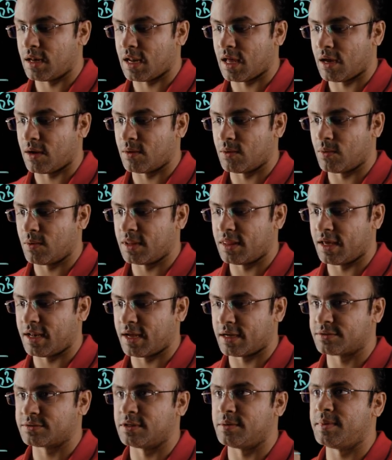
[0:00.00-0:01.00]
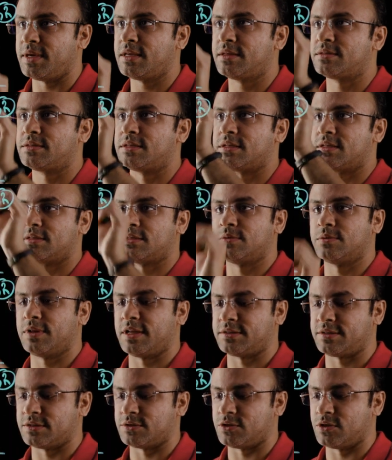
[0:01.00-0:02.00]
Now, what that actually means is,
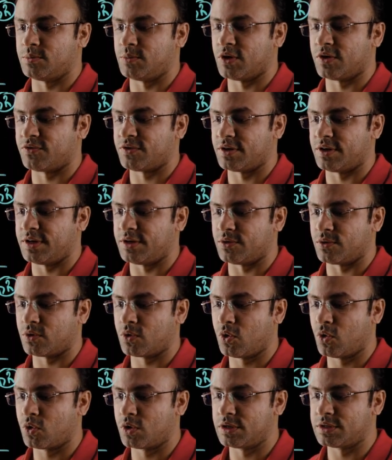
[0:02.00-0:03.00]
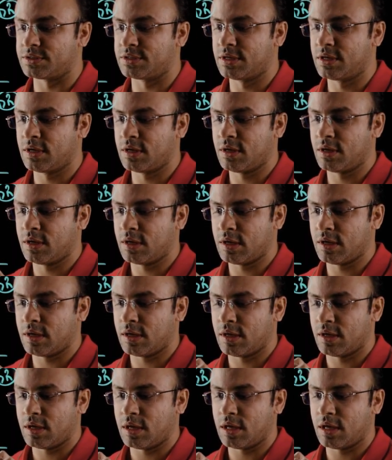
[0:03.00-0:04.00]
let's assume you have 32 cores,
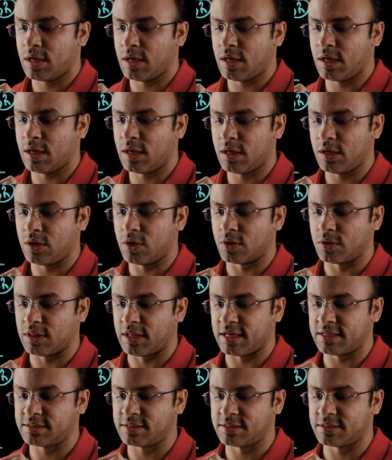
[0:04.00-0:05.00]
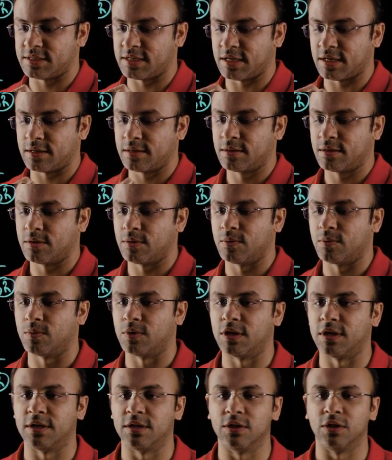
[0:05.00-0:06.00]
your licensing
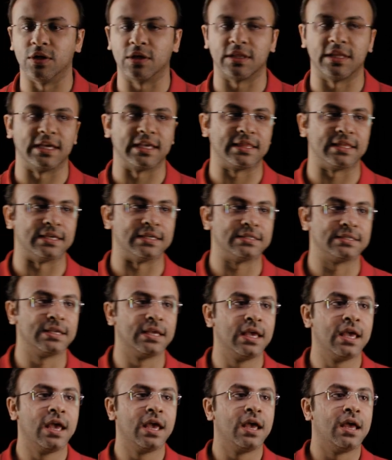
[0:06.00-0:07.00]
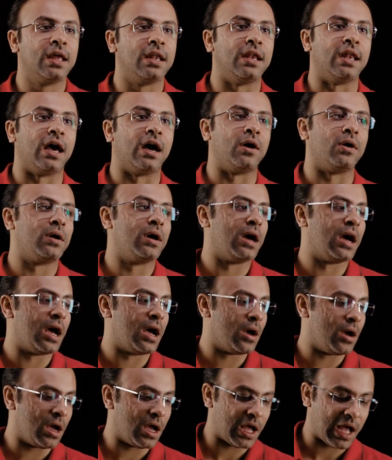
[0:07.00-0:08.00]
would look like this. Now,
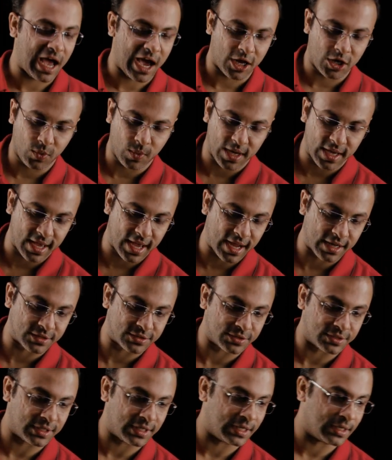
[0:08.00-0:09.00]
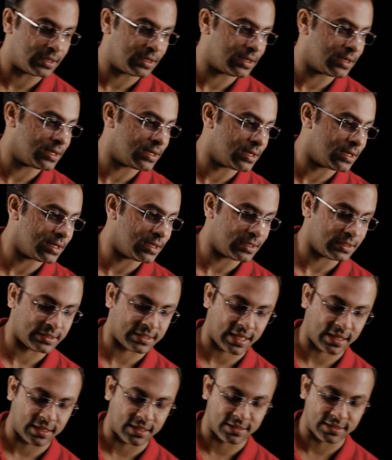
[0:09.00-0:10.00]
how do I actually
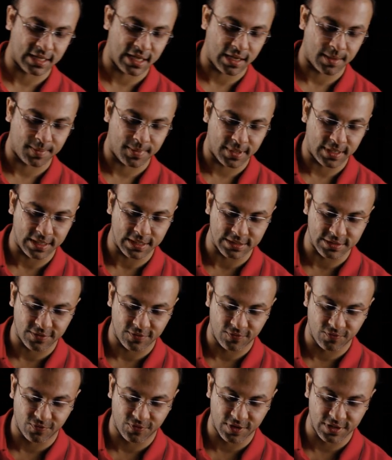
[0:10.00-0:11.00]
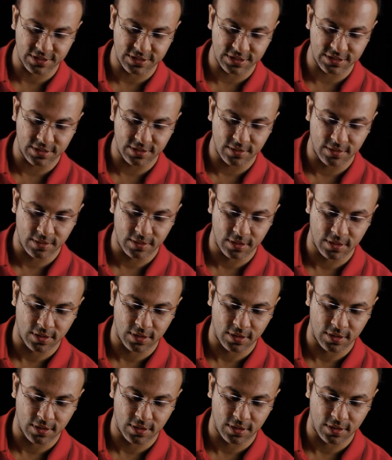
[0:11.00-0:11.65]
set this up is first